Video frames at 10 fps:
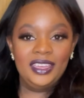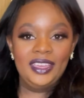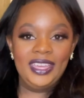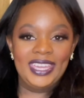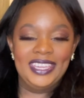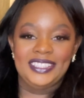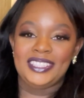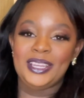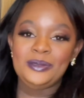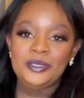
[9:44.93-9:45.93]
Okay, so
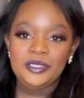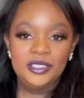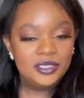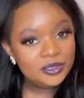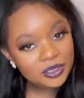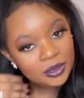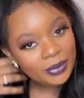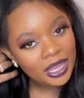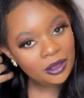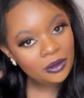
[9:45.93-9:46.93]
now I'm going to talk
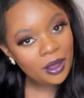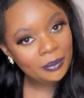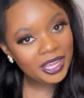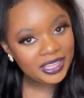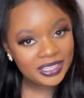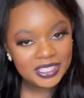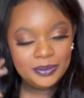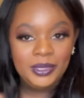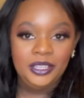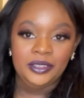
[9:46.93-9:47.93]
about my
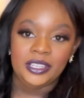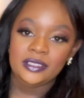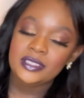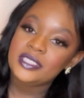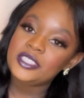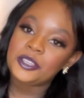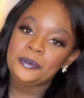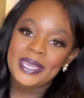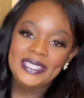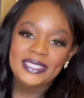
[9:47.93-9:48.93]
experience. So
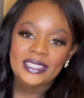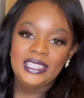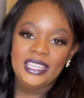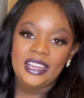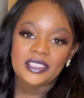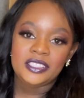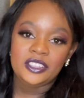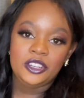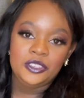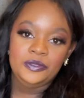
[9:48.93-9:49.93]
basically I
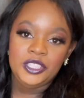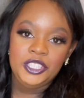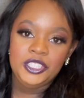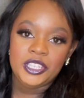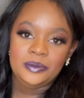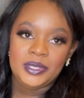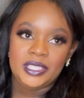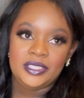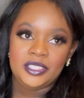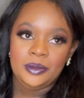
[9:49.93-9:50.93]
started the NuDerm
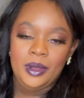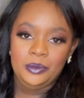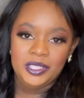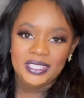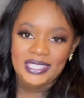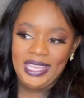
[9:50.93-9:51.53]
system, I want to